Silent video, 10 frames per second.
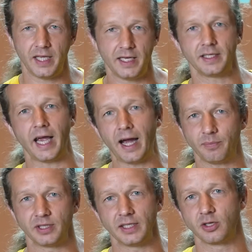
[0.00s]
these
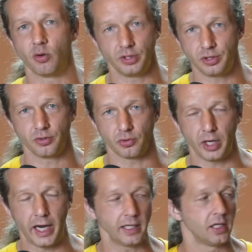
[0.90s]
apps it's going to
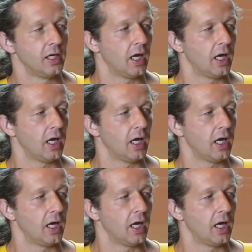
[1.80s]
create.